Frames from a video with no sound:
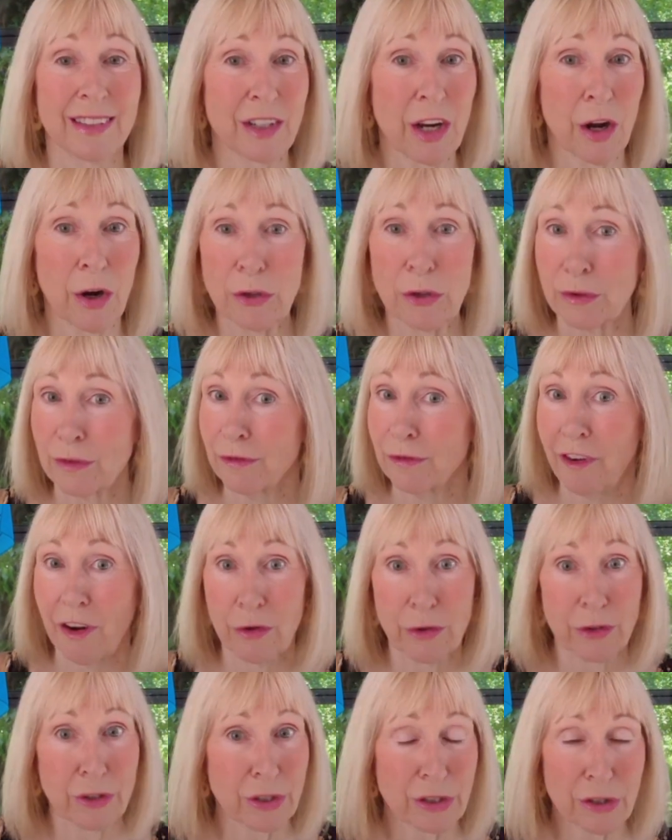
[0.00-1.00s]
Don't
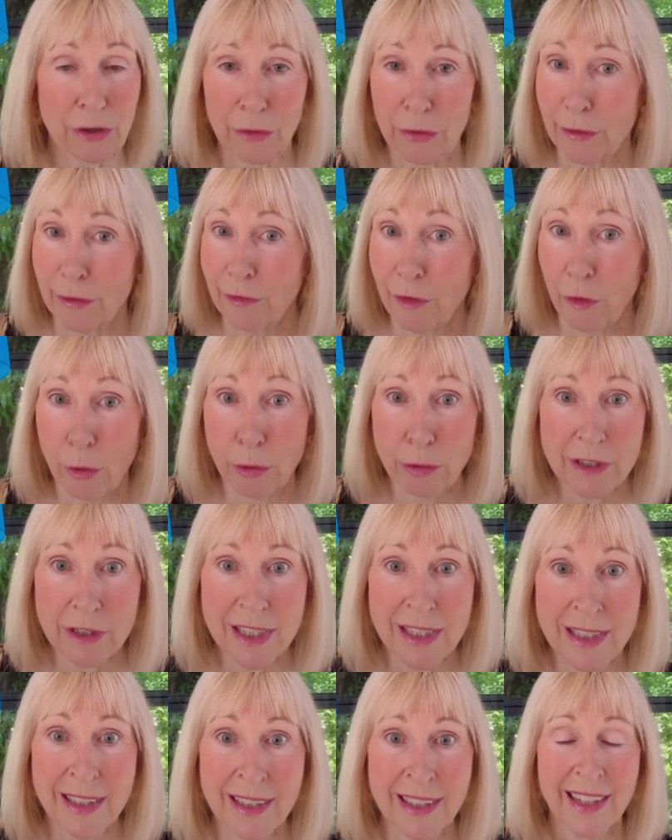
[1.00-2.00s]
focus on the
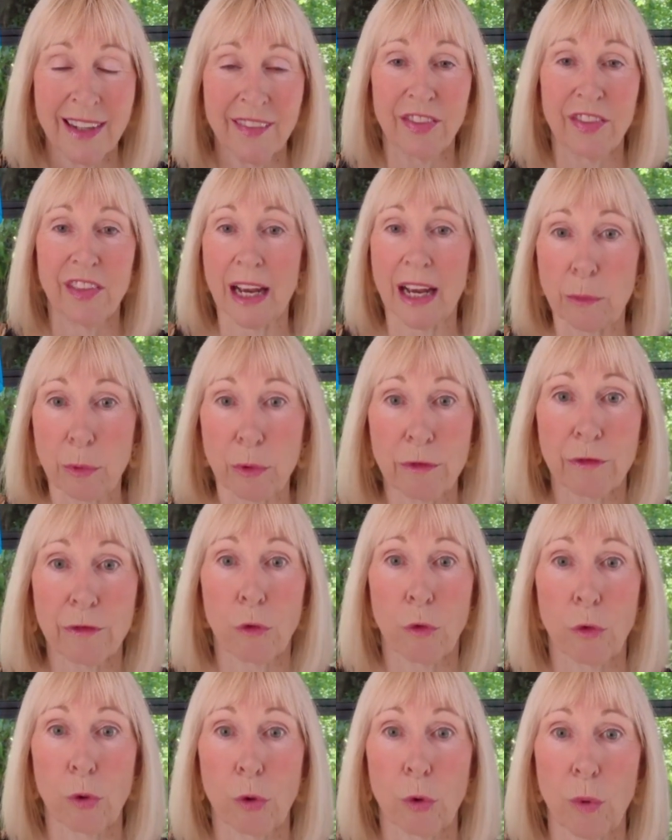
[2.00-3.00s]
faults, they will
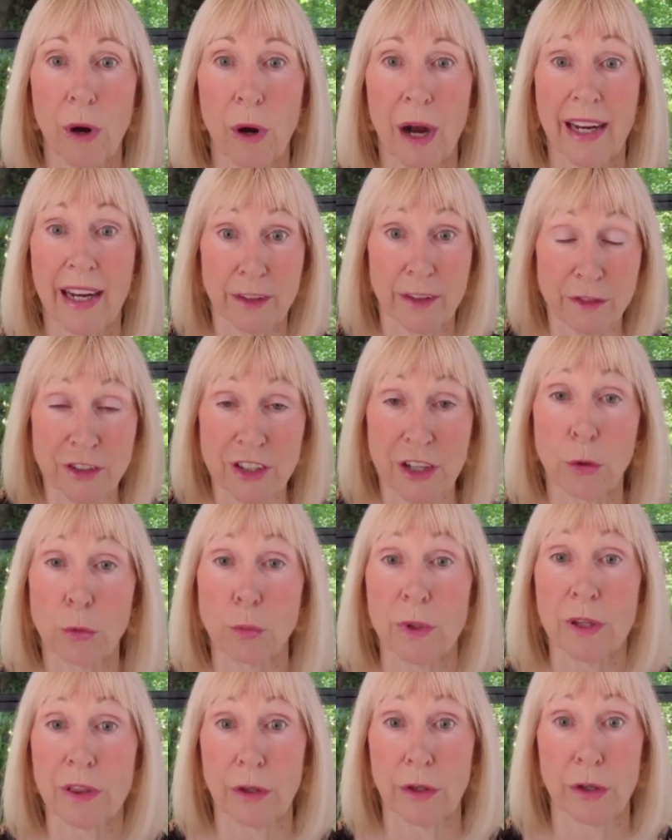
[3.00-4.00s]
fall away. You've dealt with